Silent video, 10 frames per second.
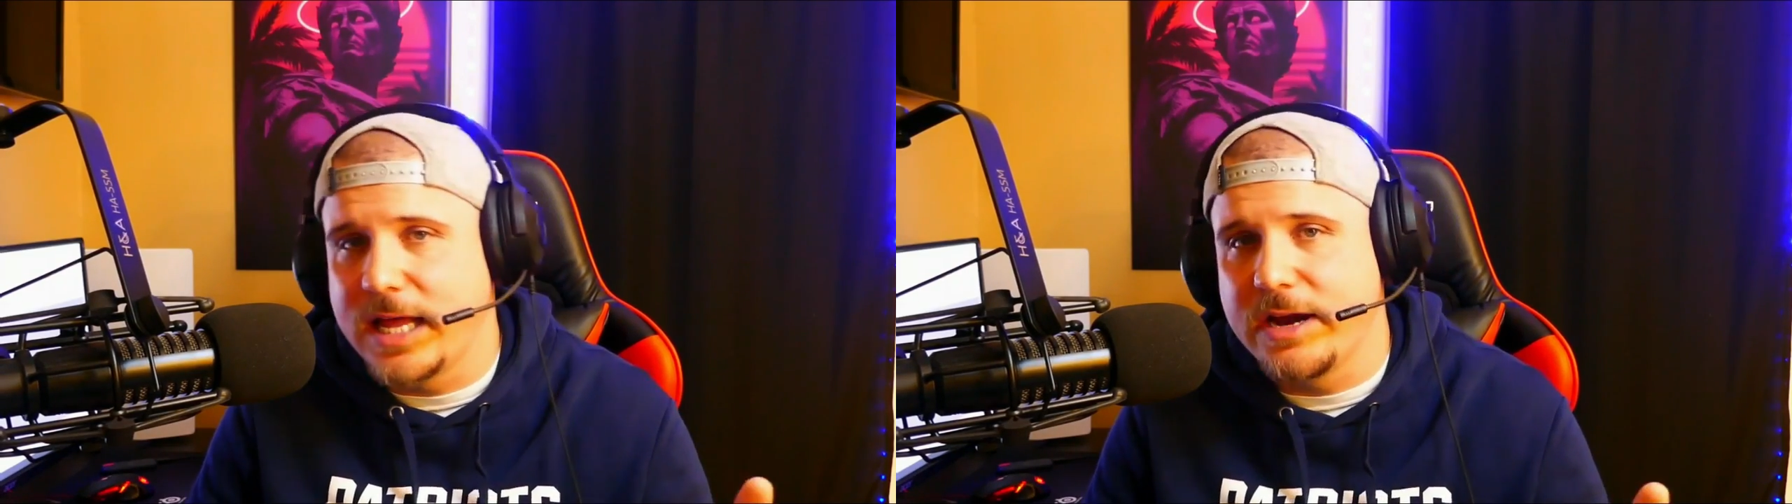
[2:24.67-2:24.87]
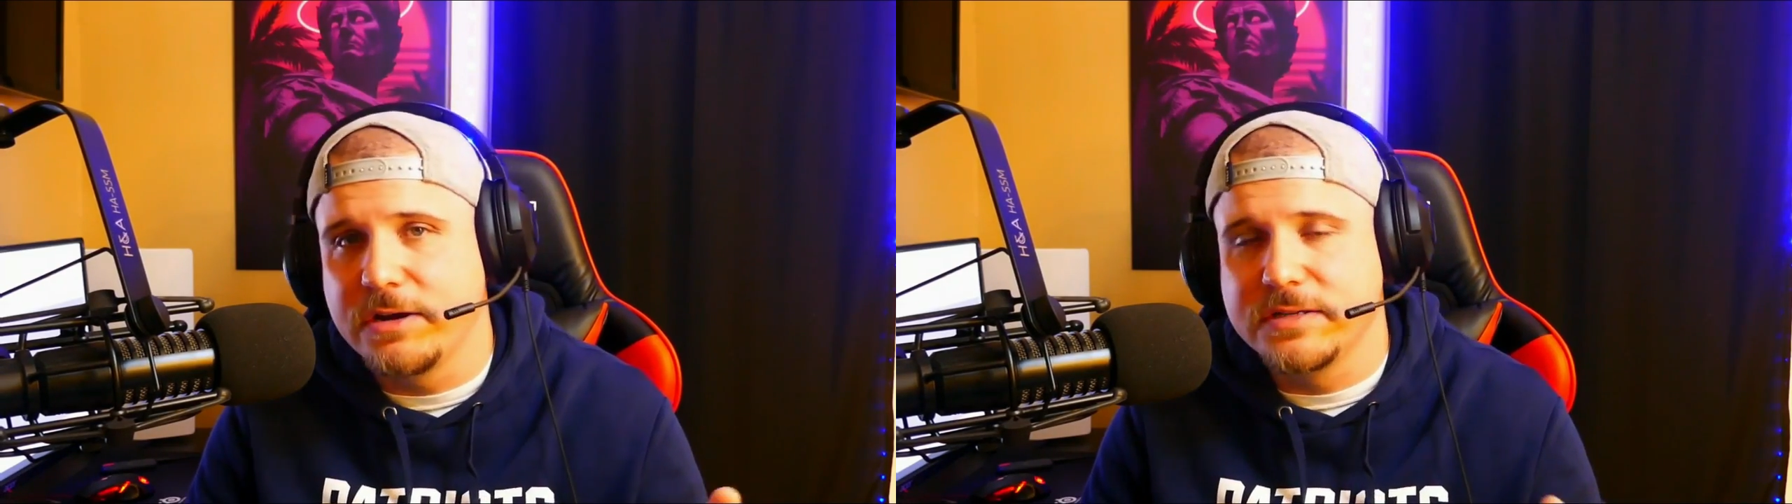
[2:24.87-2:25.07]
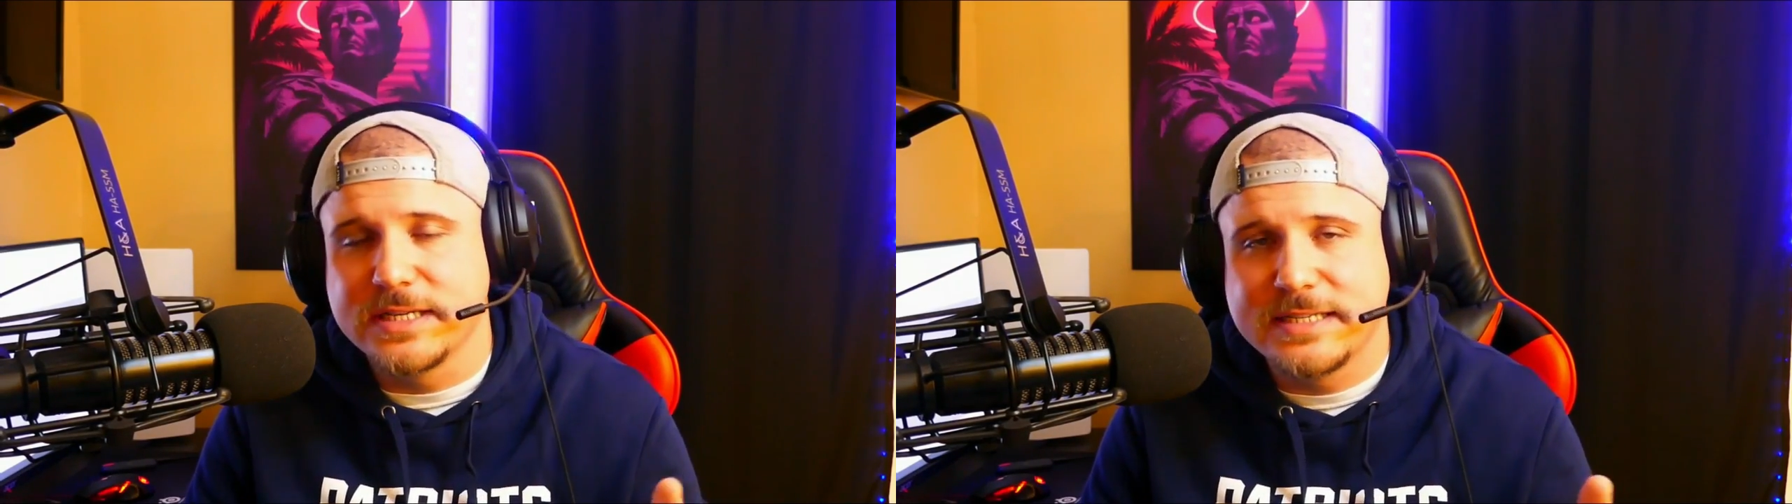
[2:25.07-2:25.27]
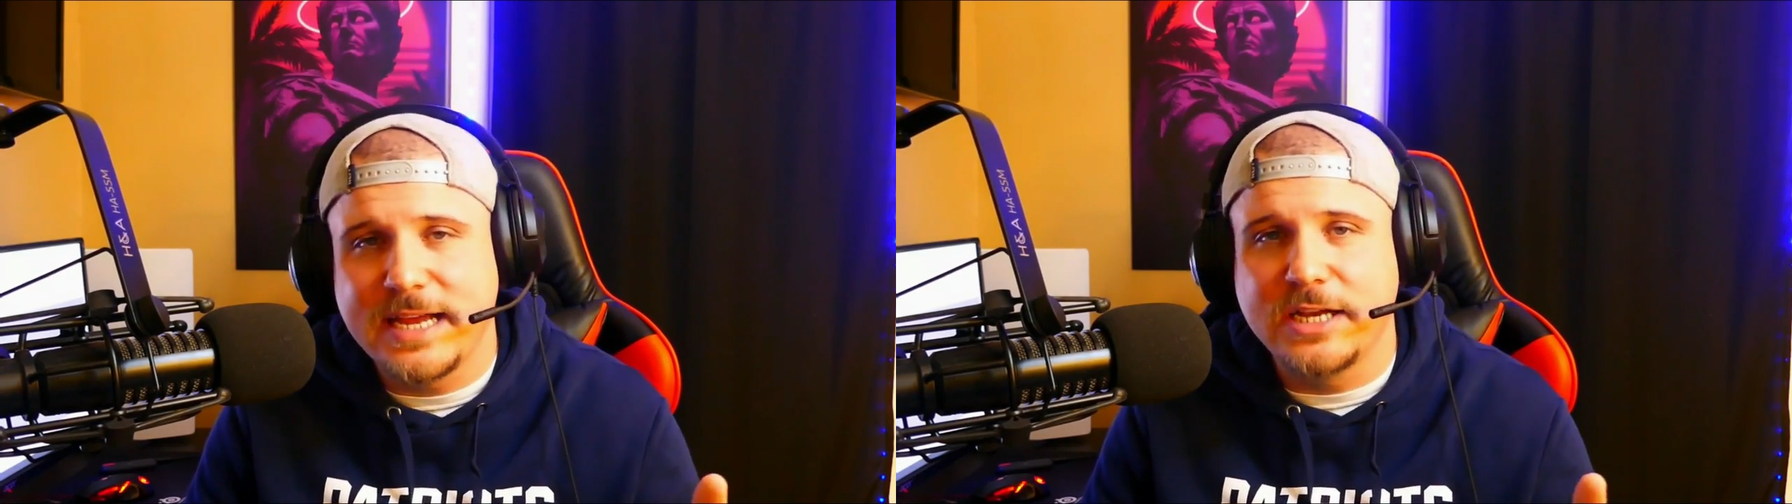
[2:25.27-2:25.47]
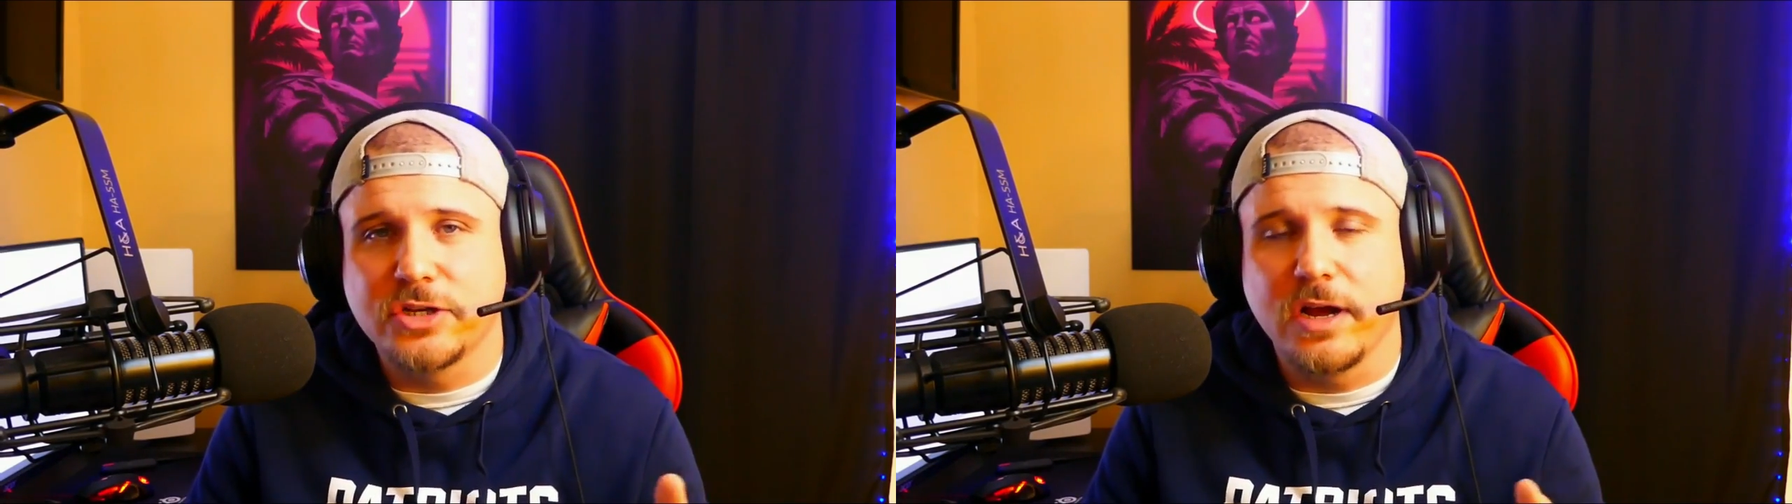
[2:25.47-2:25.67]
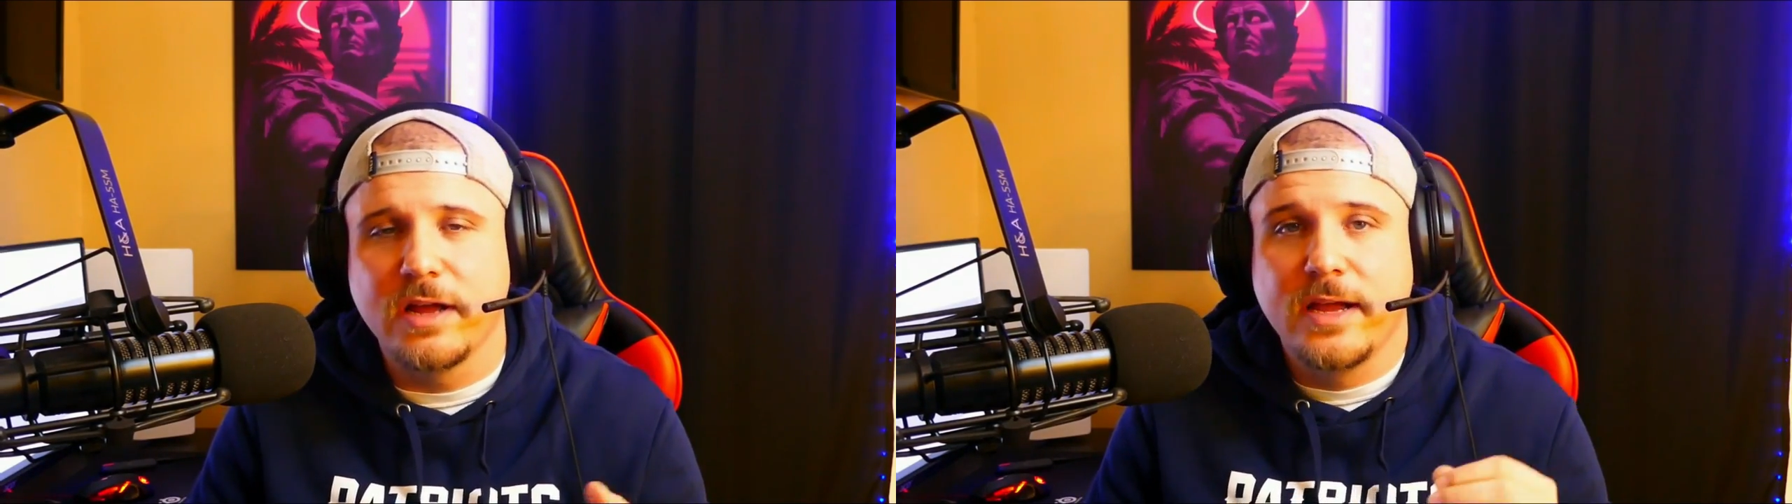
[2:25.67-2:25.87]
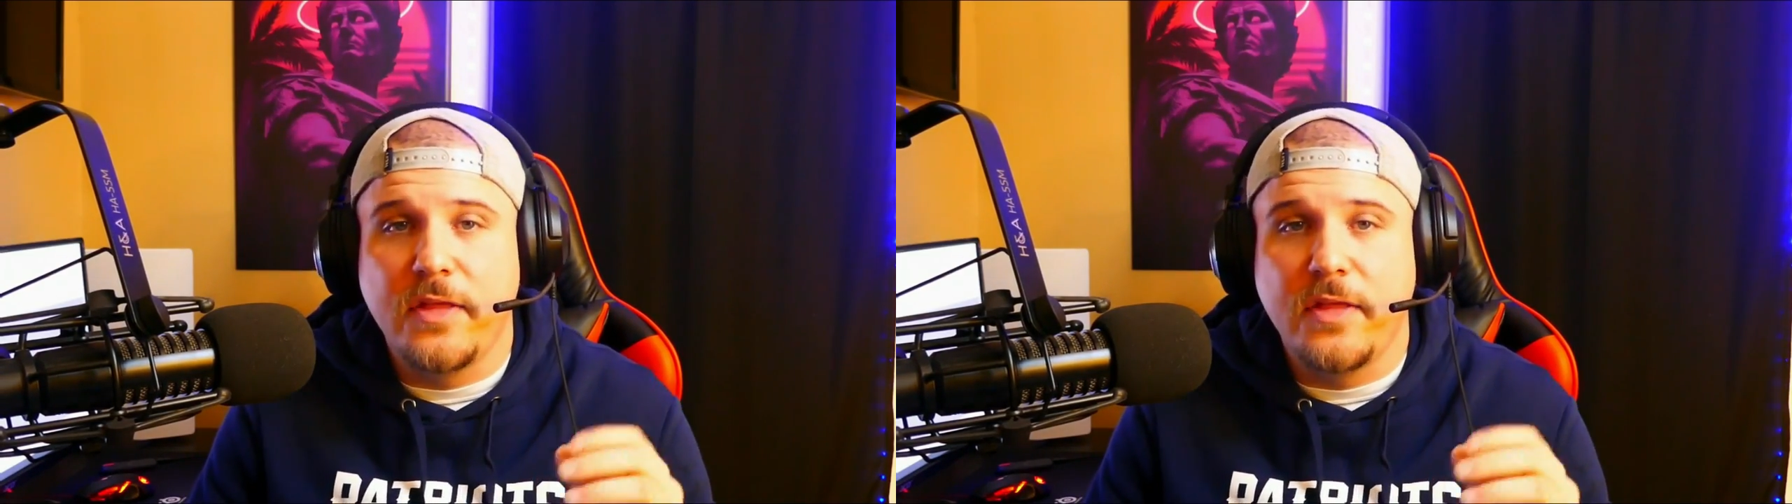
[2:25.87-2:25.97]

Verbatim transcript: letters, etc.